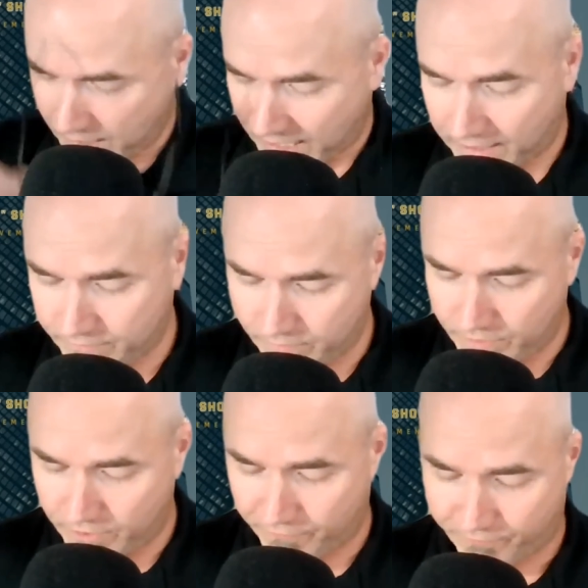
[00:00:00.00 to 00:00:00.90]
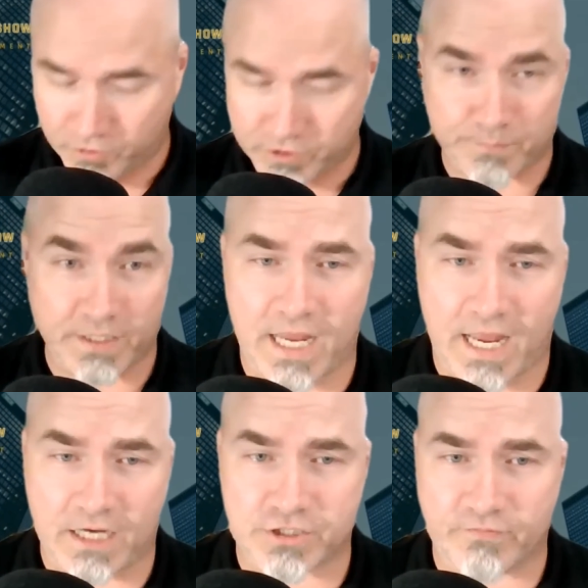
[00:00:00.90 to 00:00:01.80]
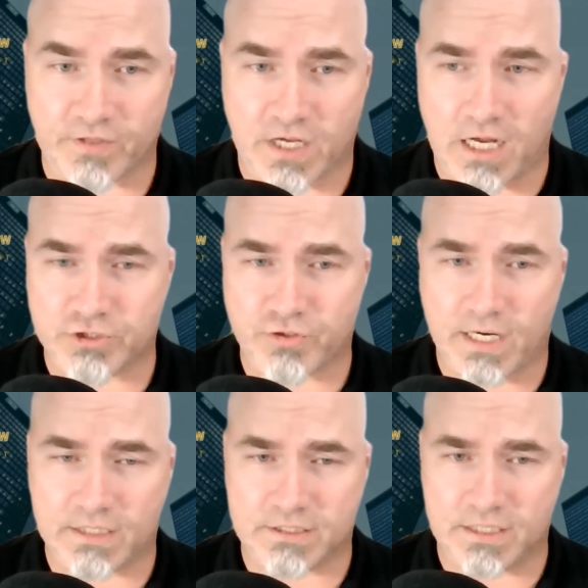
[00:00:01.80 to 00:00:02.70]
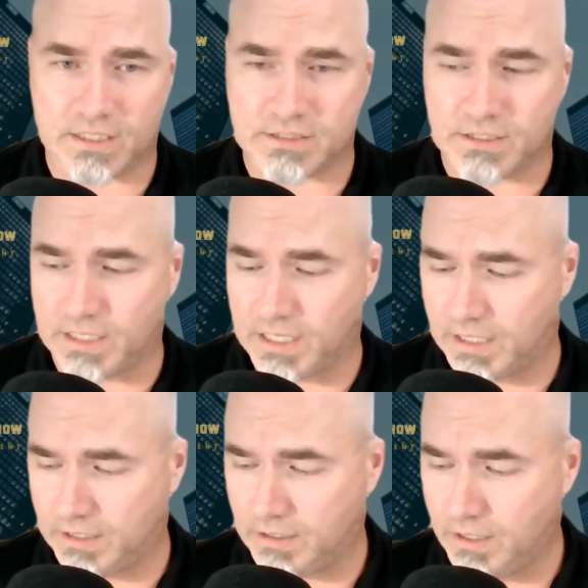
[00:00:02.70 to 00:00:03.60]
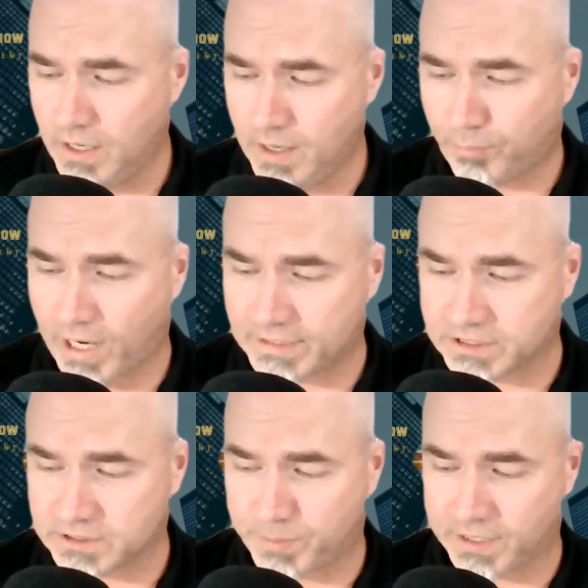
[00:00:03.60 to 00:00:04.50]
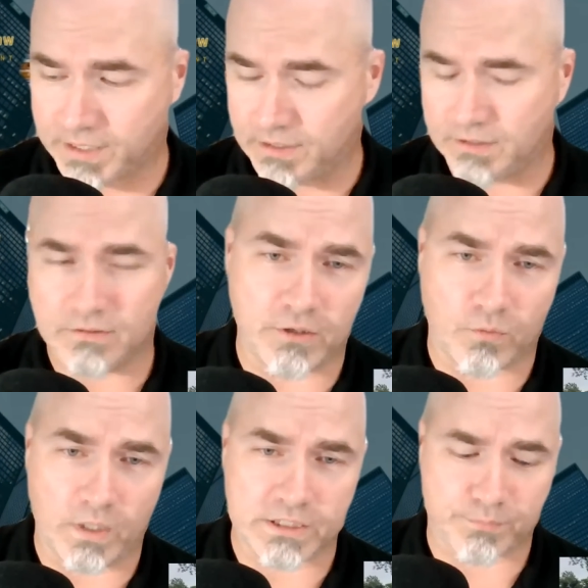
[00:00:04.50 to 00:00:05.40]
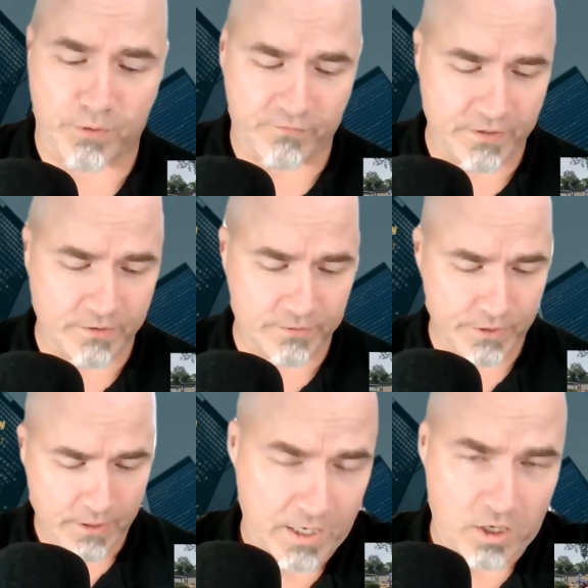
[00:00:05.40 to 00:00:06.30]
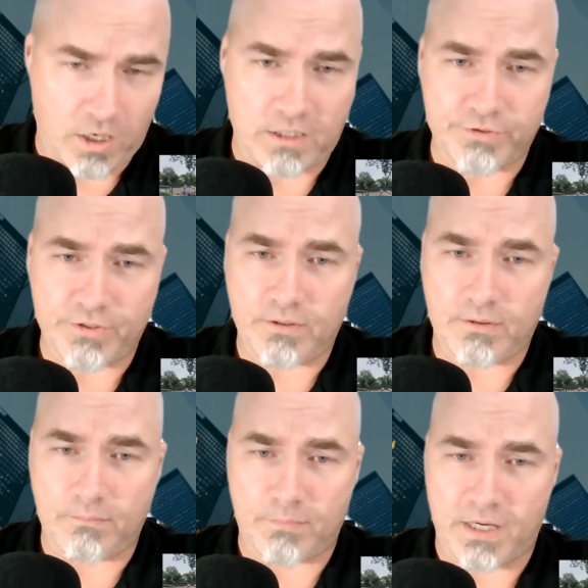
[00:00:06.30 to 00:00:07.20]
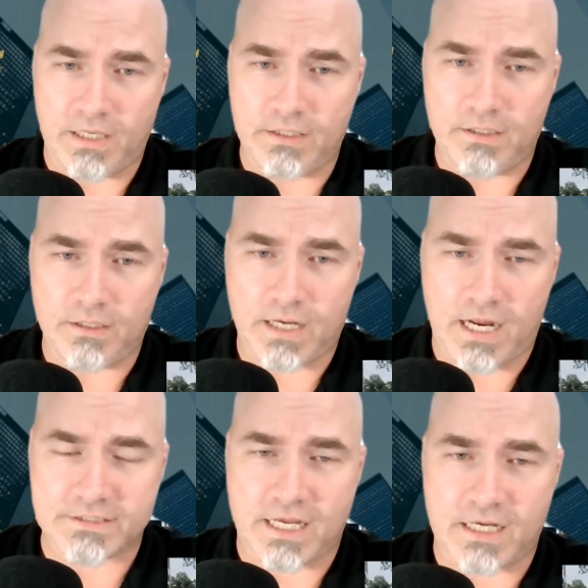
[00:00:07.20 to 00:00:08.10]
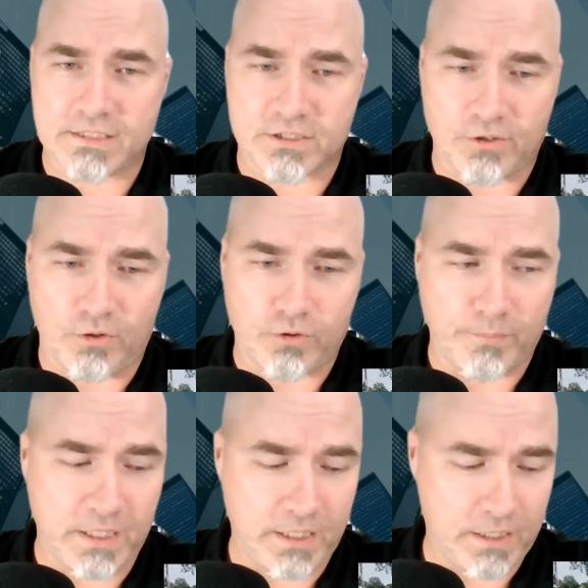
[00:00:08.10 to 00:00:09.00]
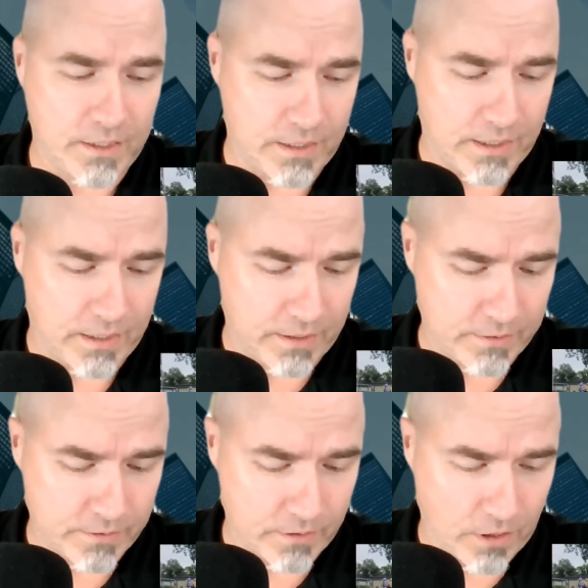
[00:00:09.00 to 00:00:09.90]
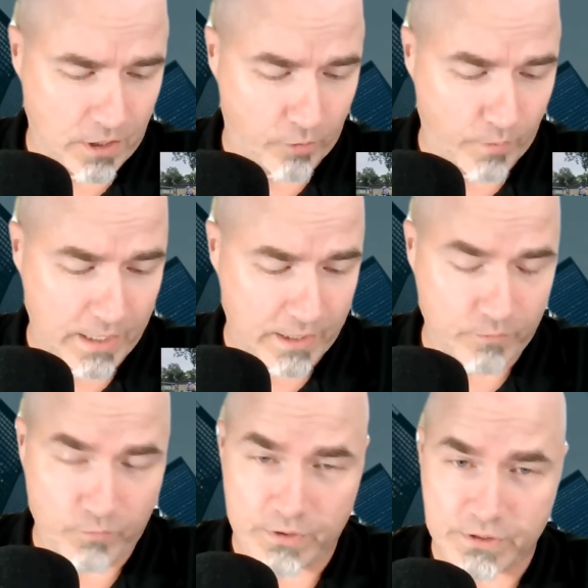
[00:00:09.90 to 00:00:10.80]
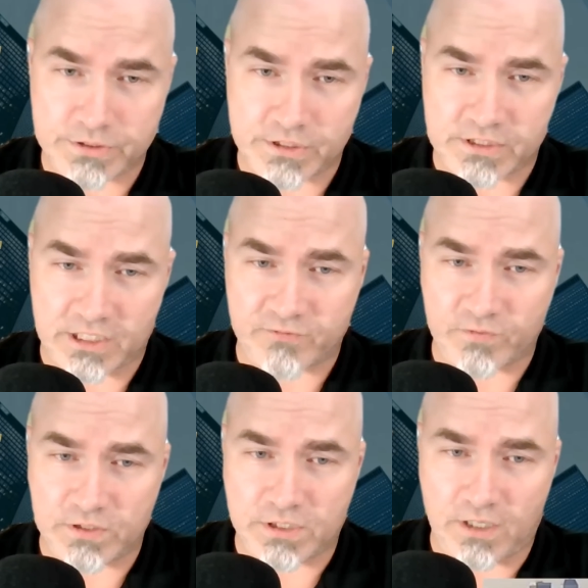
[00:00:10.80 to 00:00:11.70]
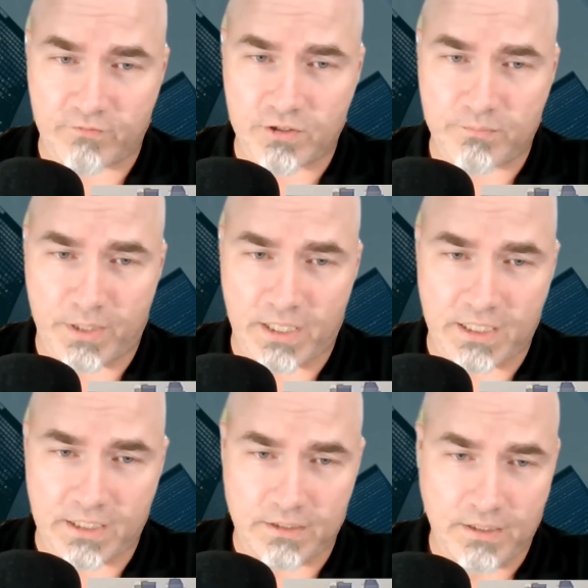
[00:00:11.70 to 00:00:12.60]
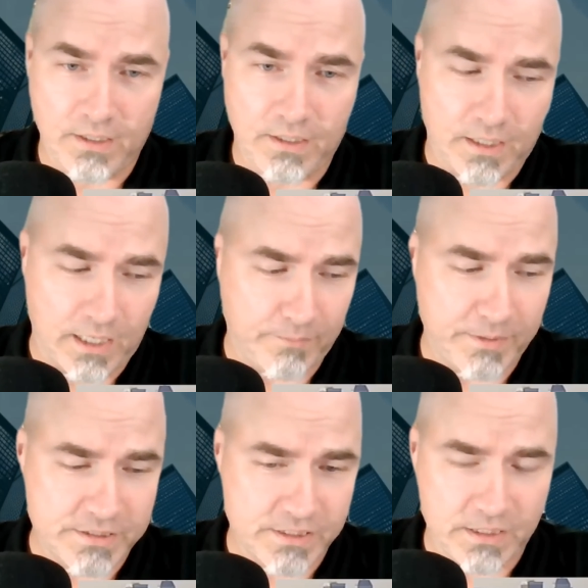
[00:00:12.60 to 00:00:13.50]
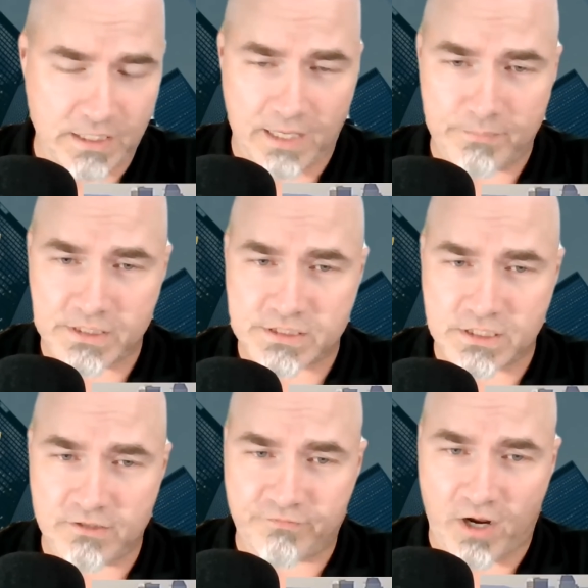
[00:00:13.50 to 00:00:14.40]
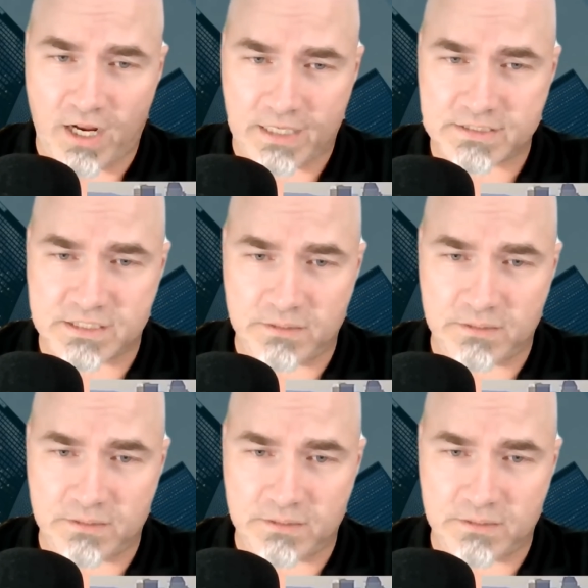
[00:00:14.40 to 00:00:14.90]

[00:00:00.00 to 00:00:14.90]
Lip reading: had their first big action of the contract. They did a practice picket here in West Springfield. I called my contacts at the local media, and our rally was successfully covered by ABC, NBC, Fox,